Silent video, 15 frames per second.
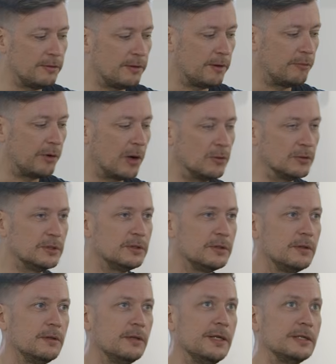around
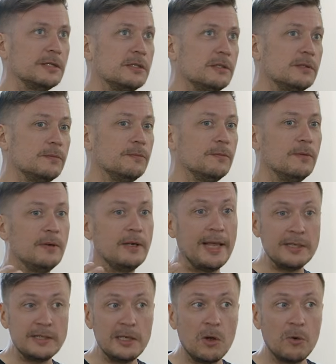this
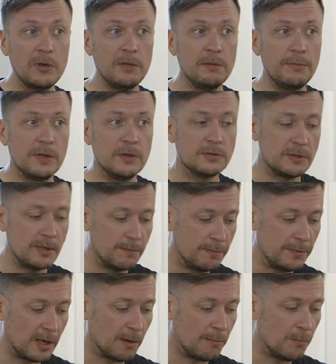lazy loading, because they
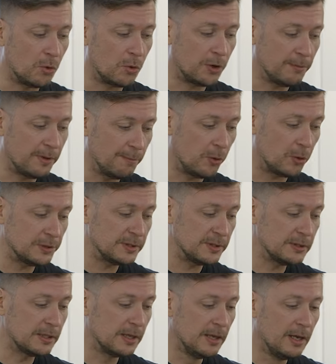become more
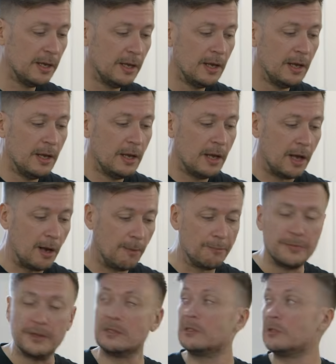important.
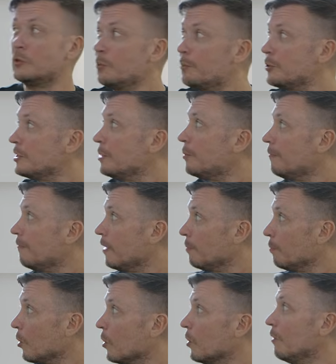This is a super
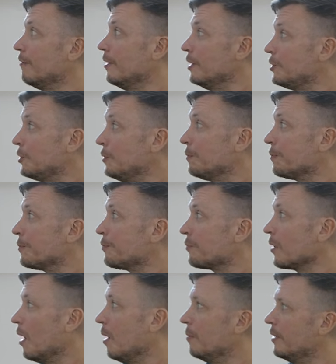simplified model of an issue.
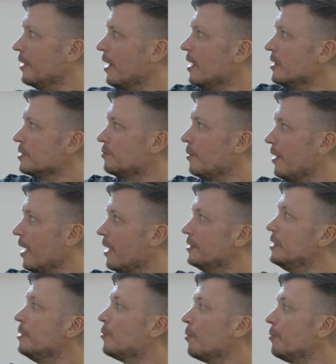It has an
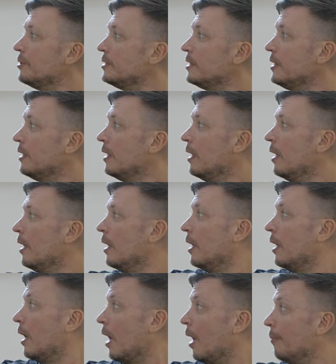ID property.
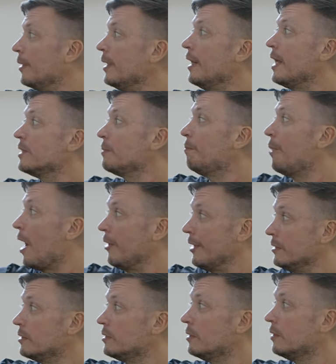It has a
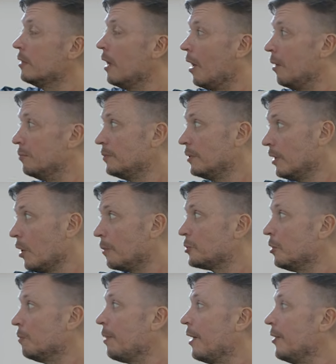parent, an
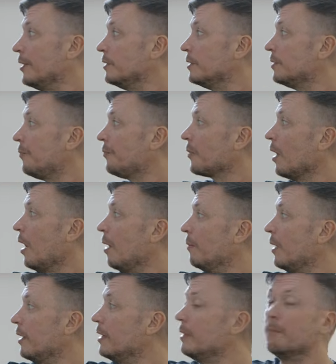optional parent,
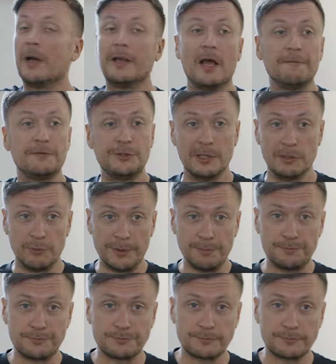and it might have children.